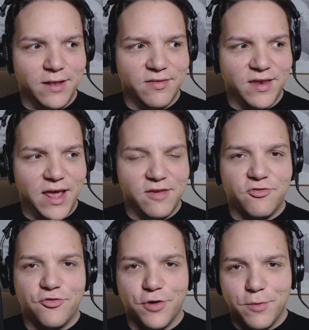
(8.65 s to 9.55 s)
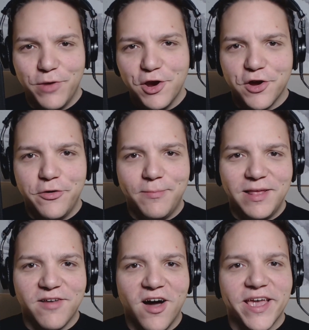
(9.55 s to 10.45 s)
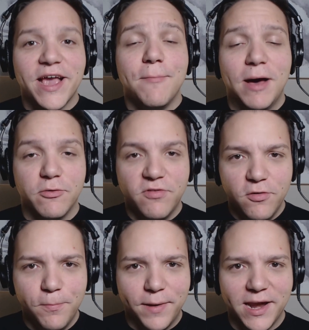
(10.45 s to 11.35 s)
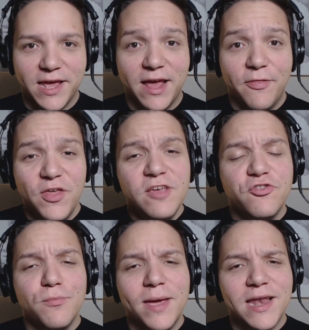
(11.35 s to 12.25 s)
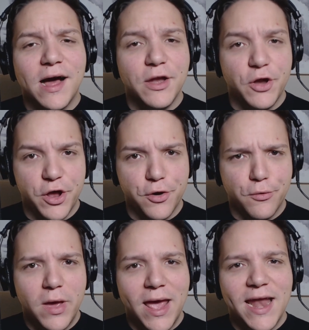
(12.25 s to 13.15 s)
In today's stream, we are going to be talking about TubeBuddy, things you may not know,